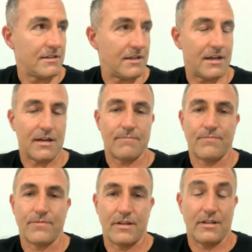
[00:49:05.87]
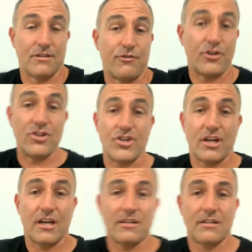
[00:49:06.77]
yeah, in the
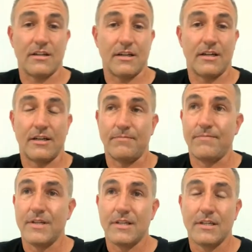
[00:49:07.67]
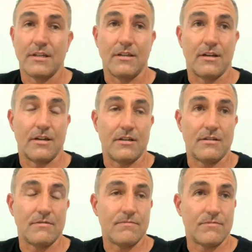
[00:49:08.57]
future, you know,
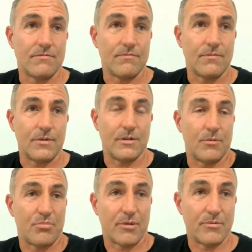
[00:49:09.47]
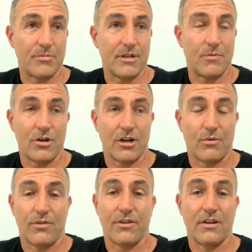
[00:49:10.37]
we will probably work
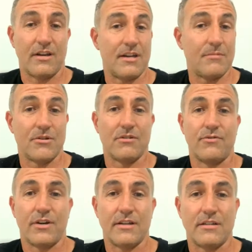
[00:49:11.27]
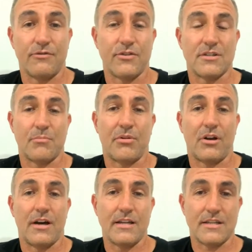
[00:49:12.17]
with a number of different
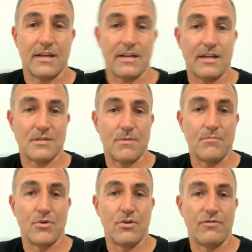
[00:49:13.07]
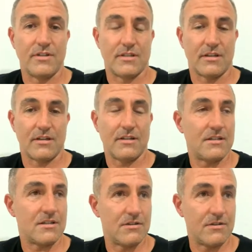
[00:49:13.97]
suppliers as we move
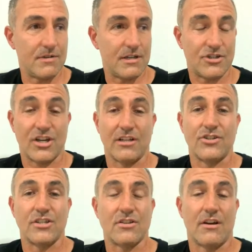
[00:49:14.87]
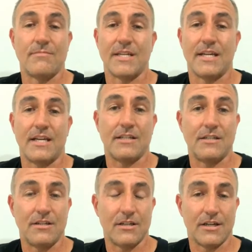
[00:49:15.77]
into challenging times ahead.
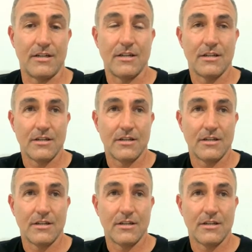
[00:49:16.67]
You know,